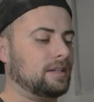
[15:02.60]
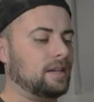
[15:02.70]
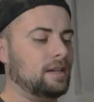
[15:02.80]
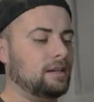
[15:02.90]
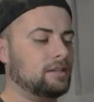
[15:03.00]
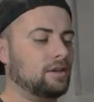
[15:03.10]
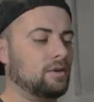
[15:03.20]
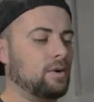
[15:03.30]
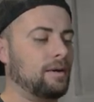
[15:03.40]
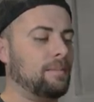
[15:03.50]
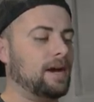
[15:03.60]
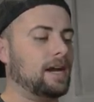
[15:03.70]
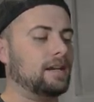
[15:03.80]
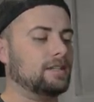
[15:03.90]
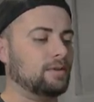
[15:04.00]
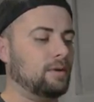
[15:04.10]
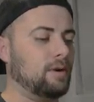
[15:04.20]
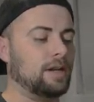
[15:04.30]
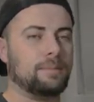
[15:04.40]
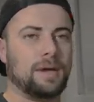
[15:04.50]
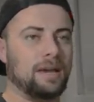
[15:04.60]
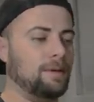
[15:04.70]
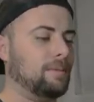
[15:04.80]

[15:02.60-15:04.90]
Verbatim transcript: he took one of mine, so he wanted to pay me